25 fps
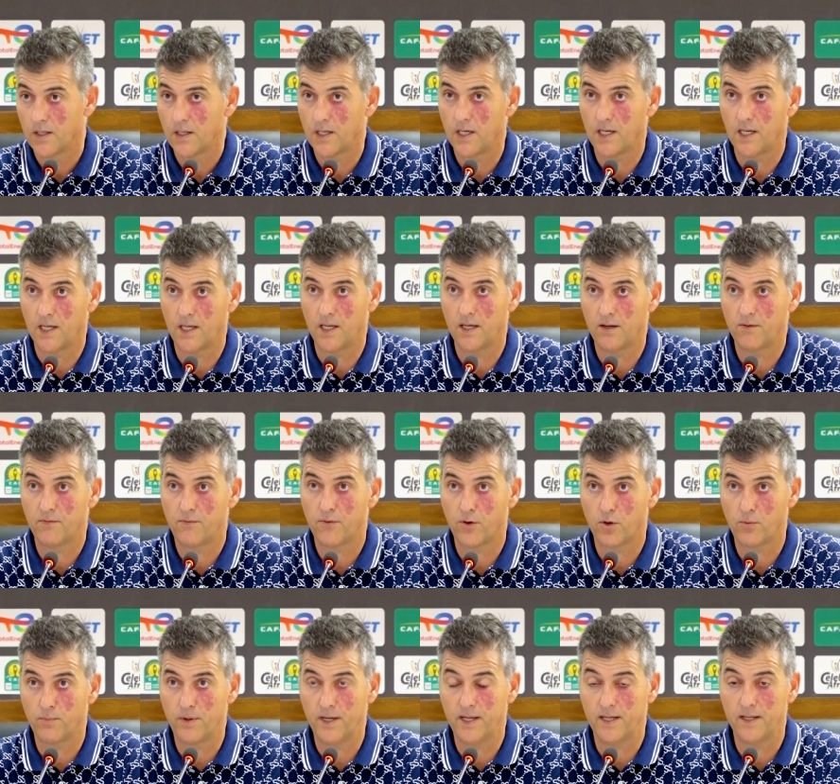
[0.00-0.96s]
Uh,
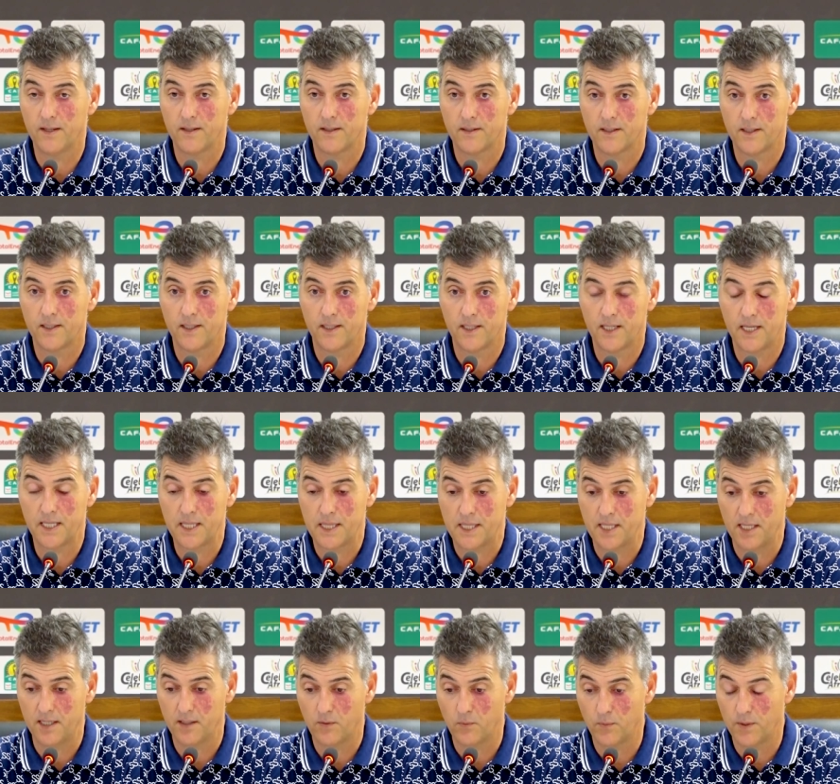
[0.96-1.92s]
for me, I
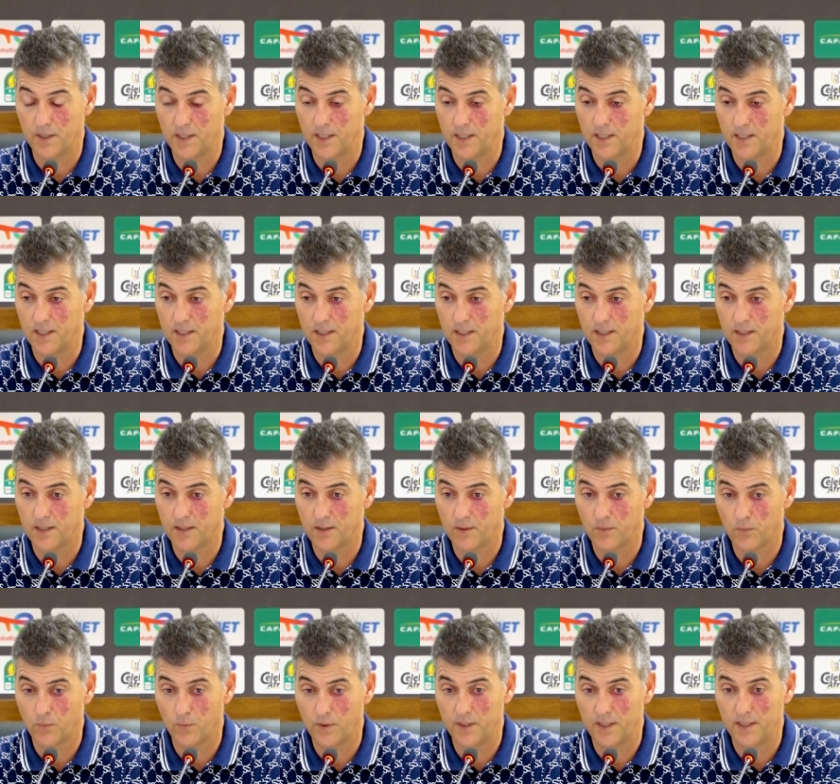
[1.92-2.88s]
think we
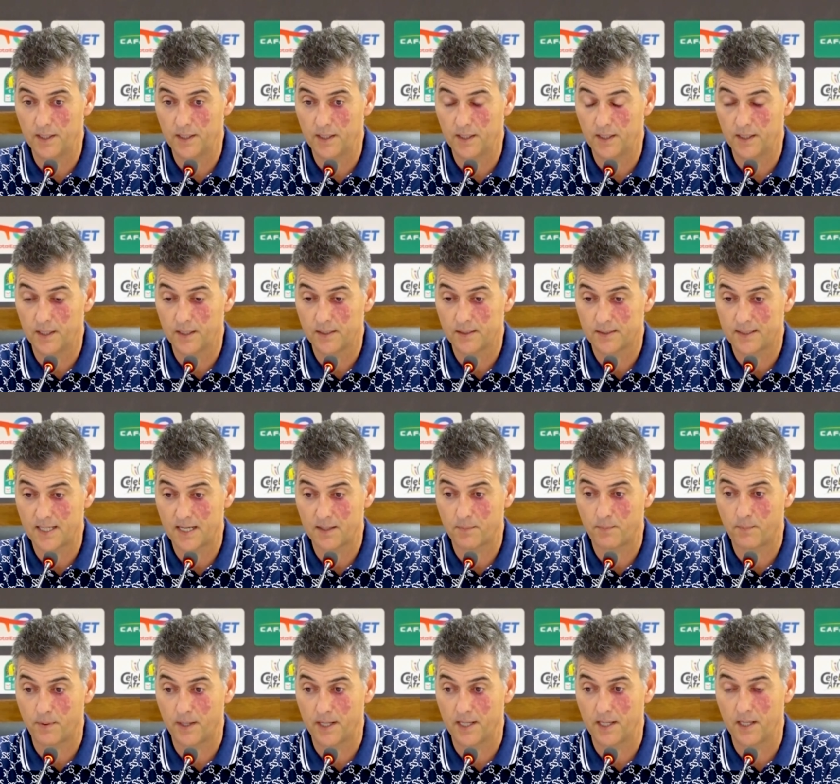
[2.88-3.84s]
we
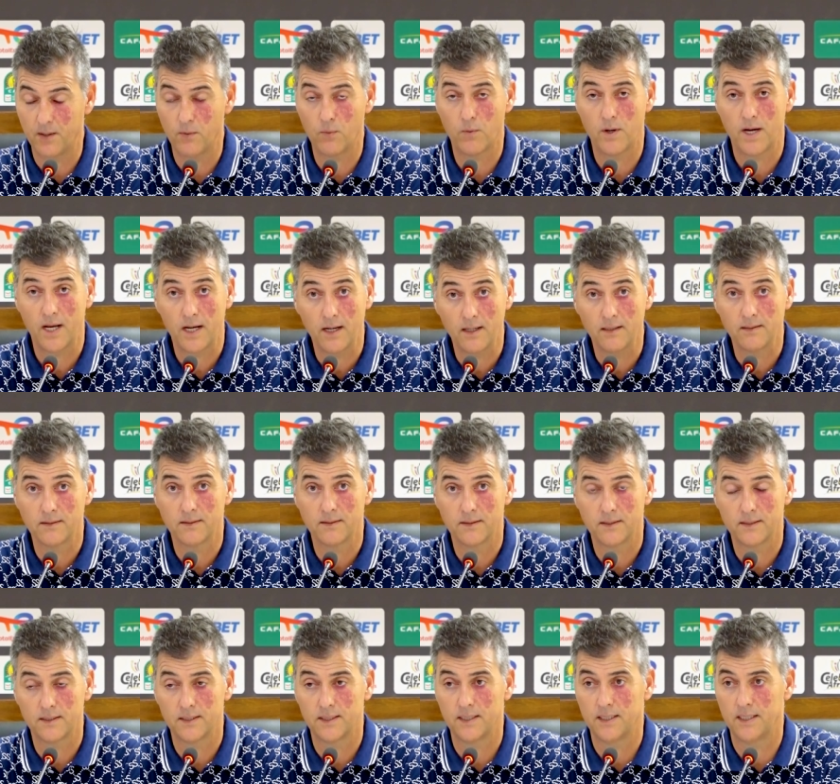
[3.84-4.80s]
start playing well.
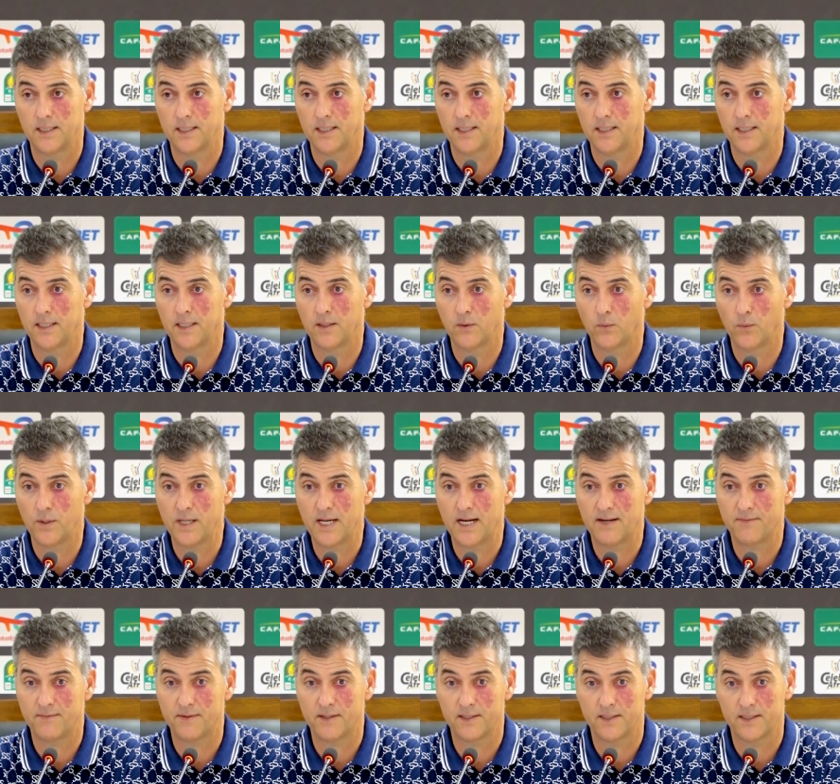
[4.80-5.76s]
Uh, we
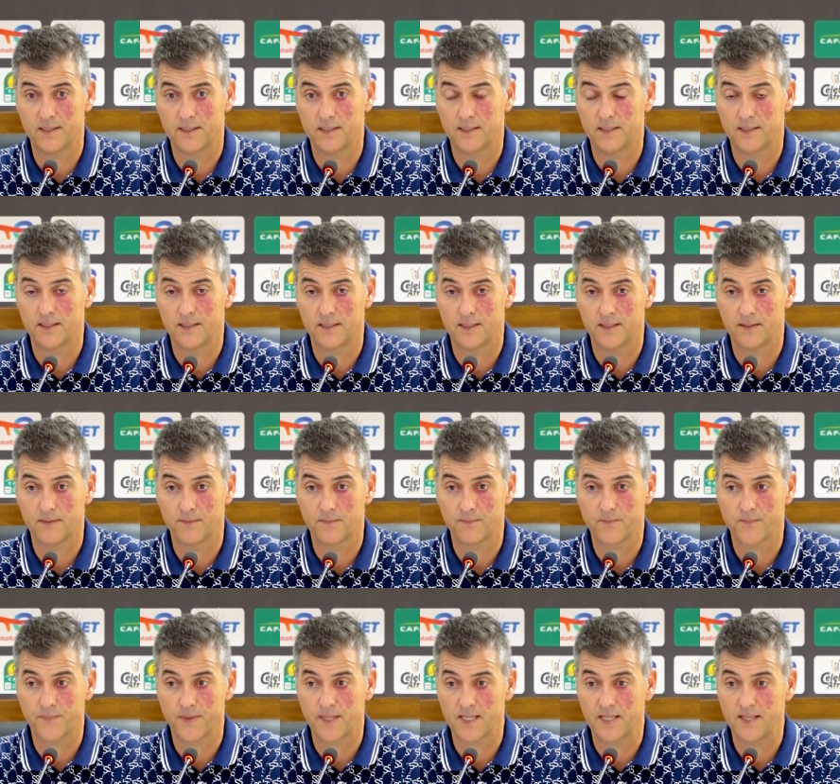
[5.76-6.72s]
have a
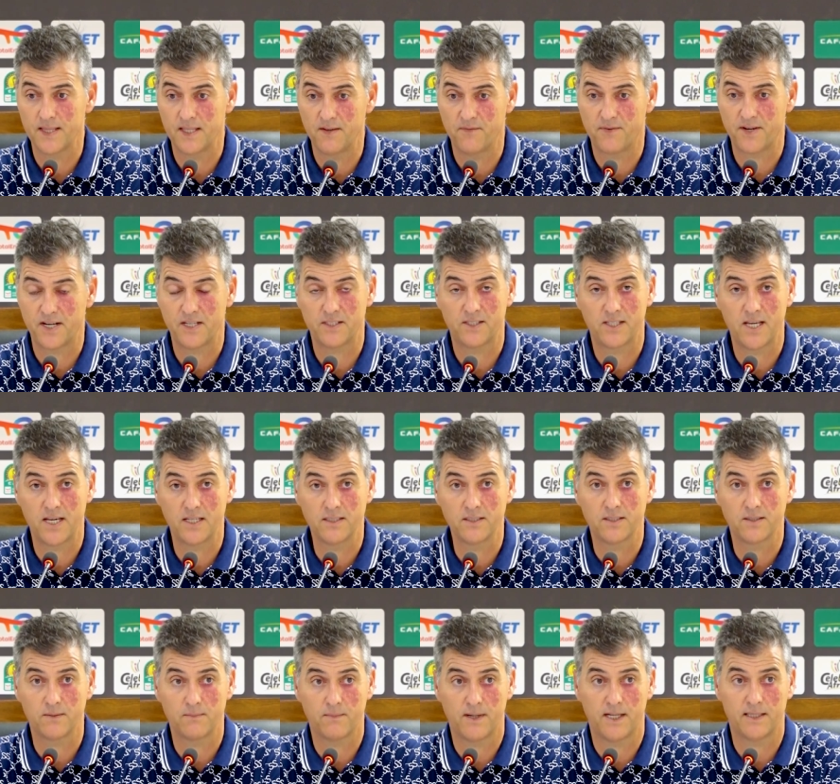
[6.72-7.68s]
different
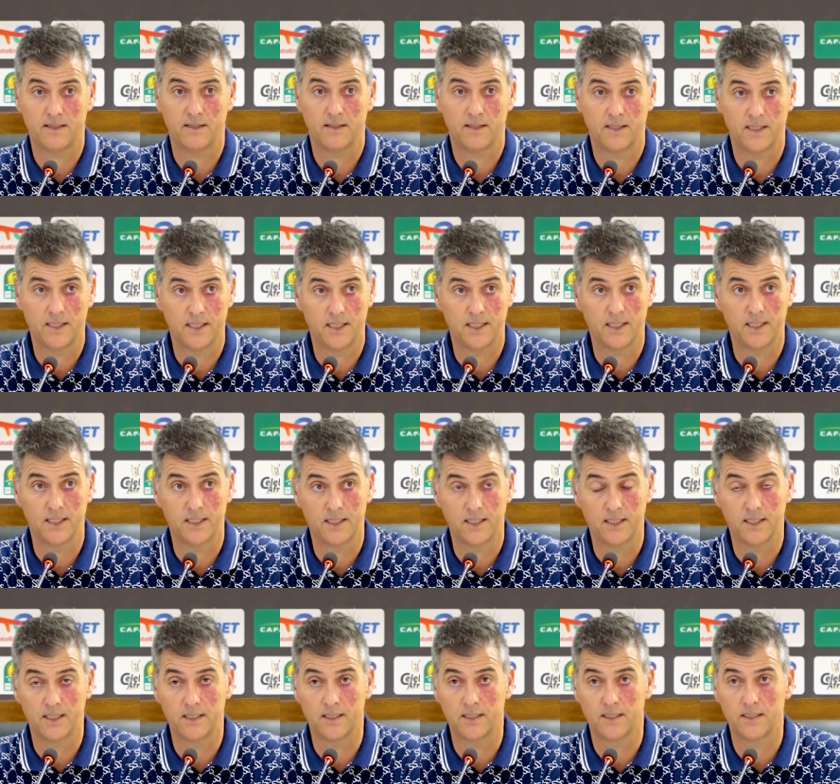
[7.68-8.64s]
sense, but uh,
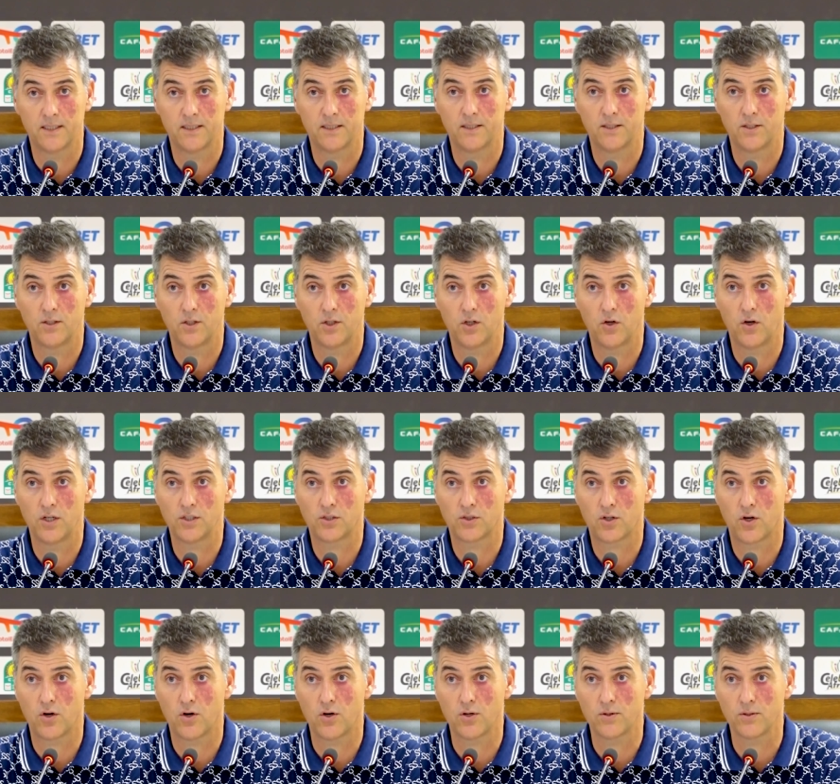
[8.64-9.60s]
no
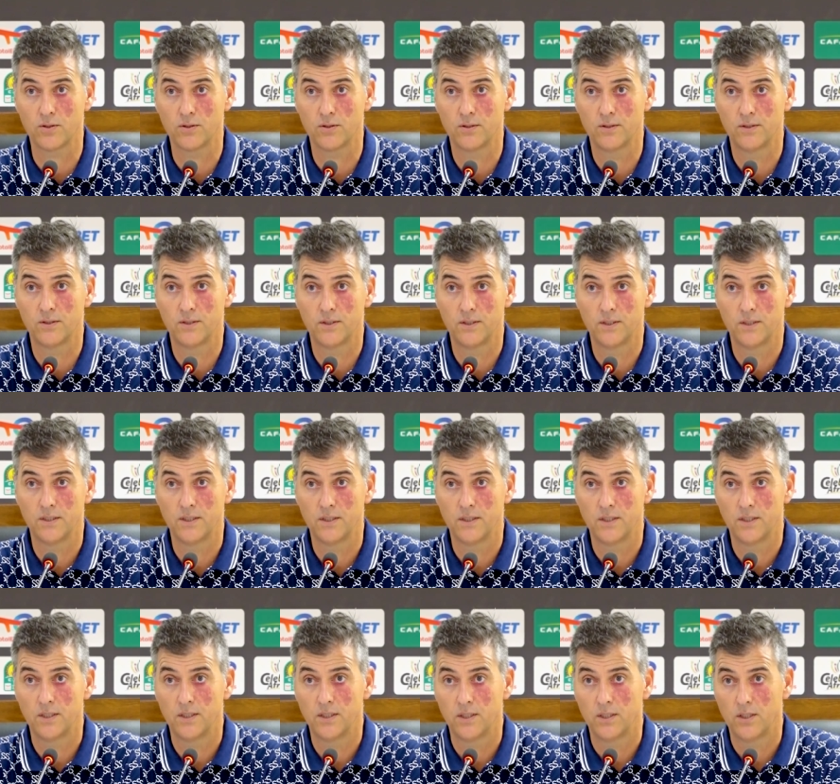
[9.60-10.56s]
score.
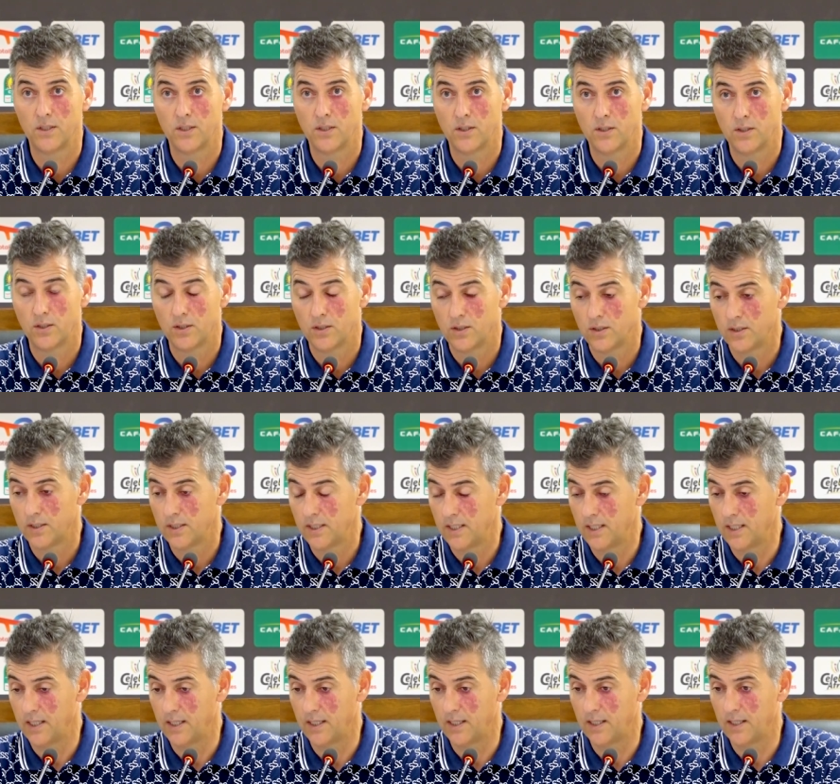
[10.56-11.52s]

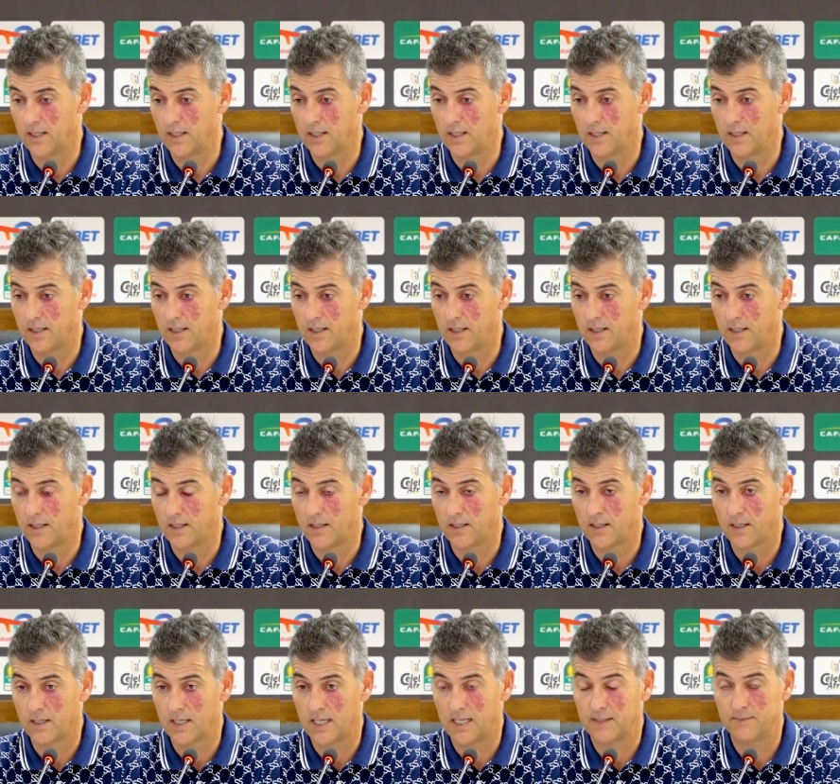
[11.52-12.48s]
Uh,
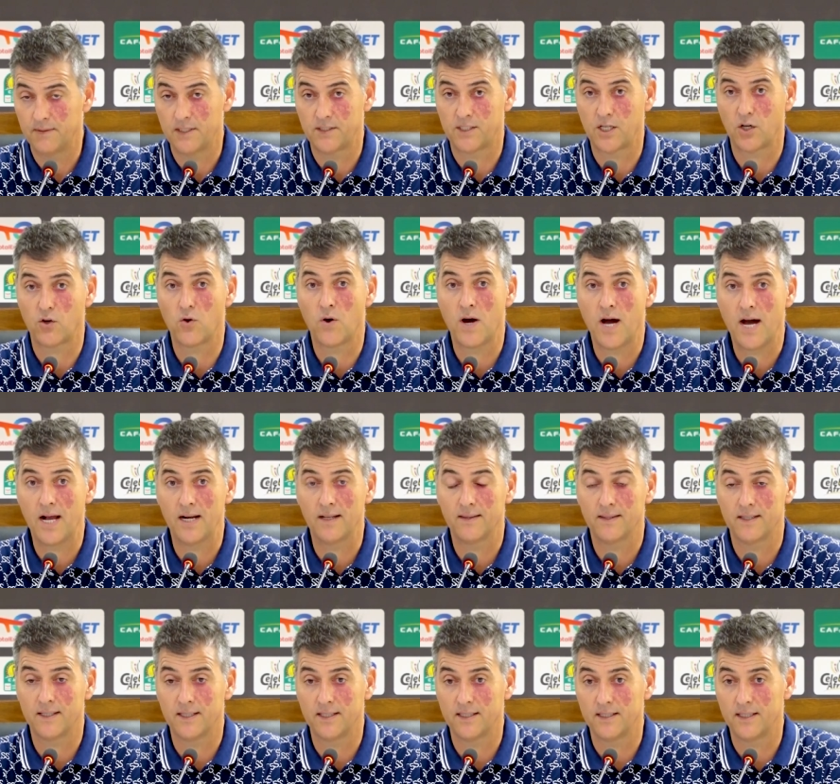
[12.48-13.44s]
and the second
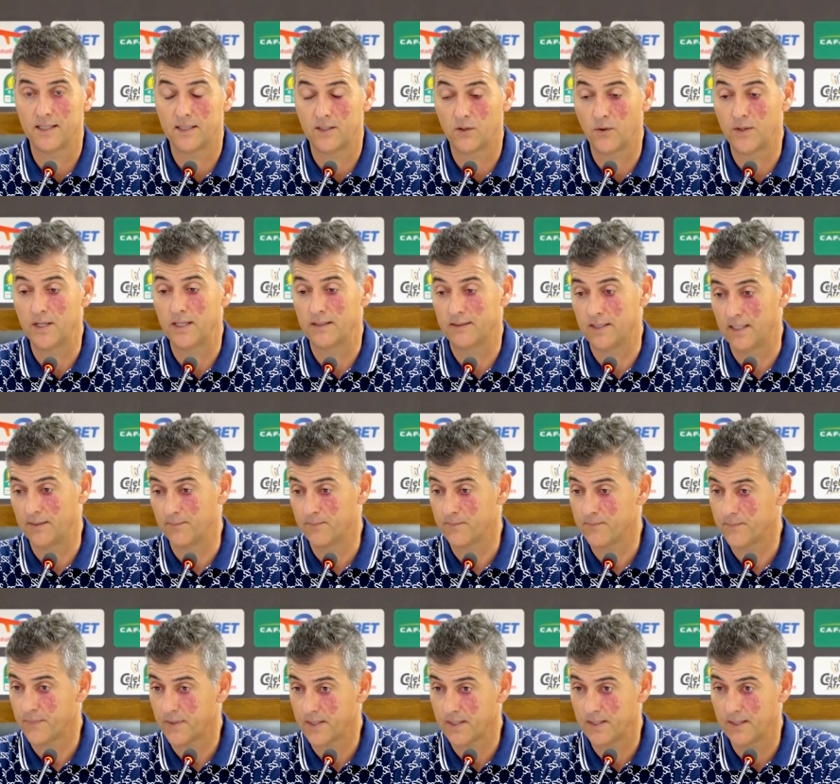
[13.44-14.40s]
half, the, another team
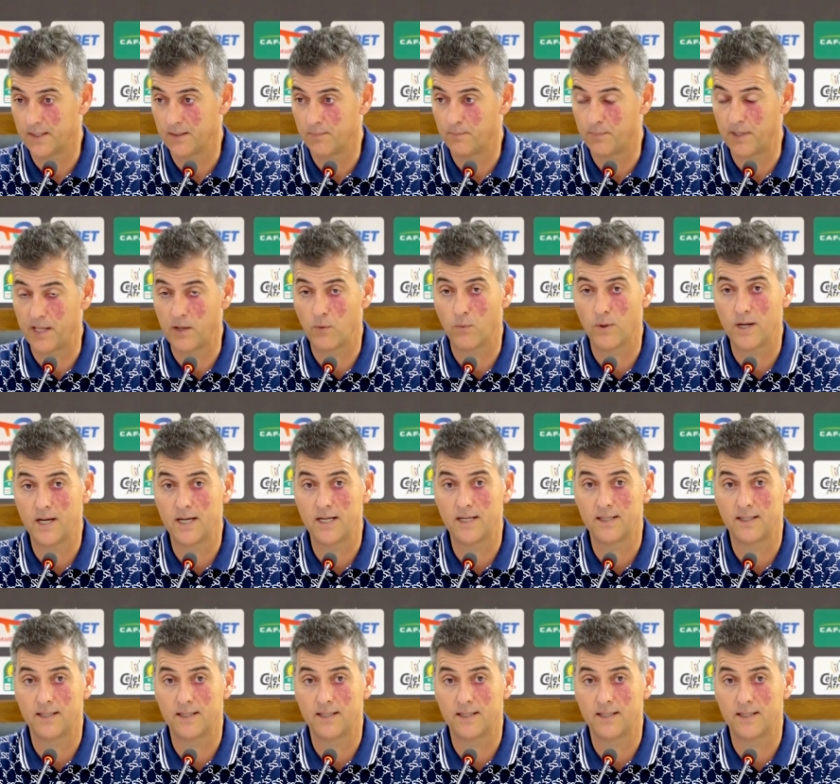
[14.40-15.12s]
will play well.